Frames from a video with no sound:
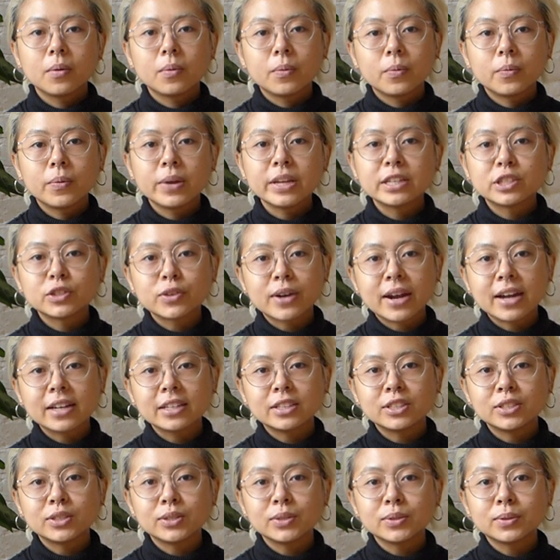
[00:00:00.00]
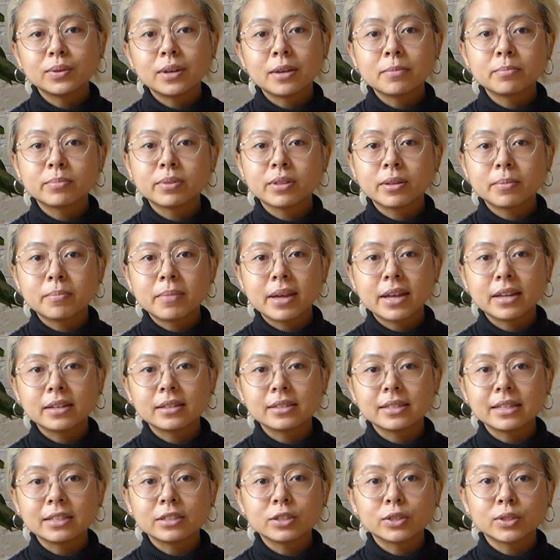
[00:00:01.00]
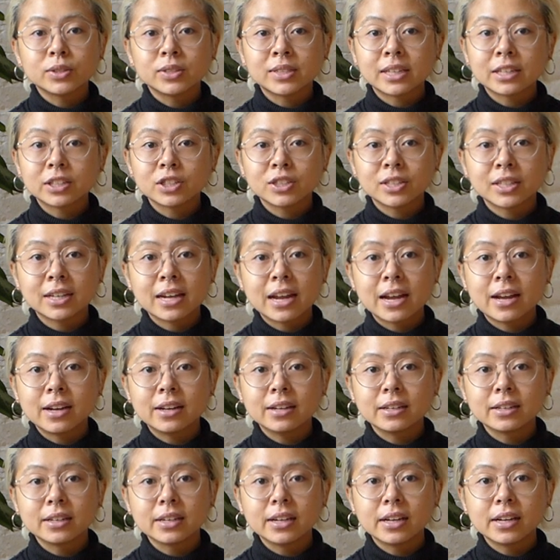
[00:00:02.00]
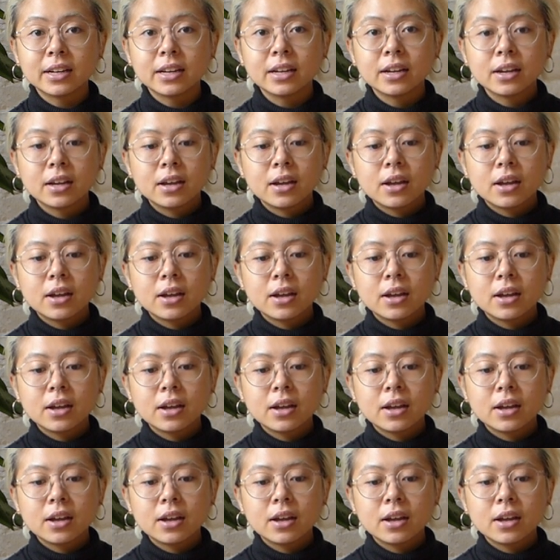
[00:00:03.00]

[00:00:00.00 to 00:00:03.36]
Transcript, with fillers: we try to implement intersectionality